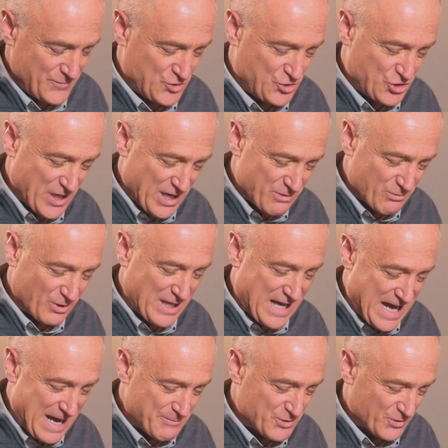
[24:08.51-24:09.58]
general
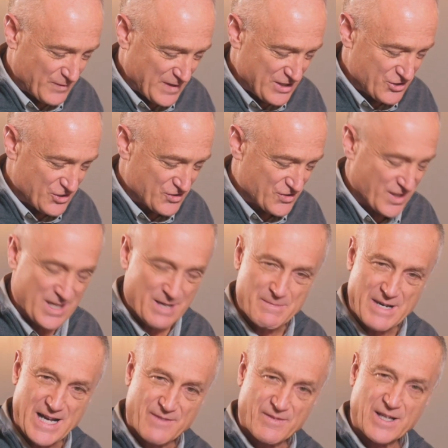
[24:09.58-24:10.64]
observations that come
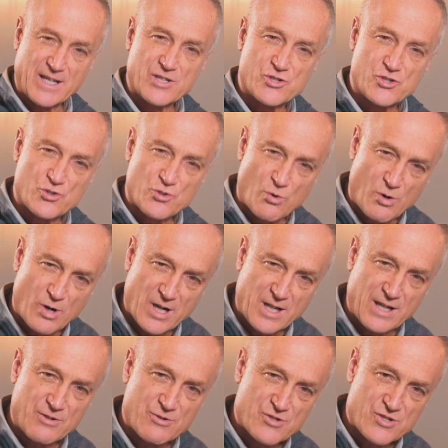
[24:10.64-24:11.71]
out of a historic
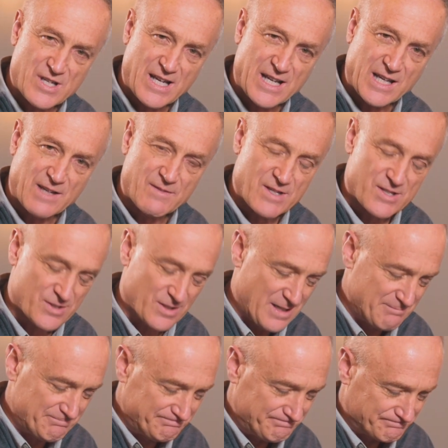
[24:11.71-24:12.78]
understanding of Islam.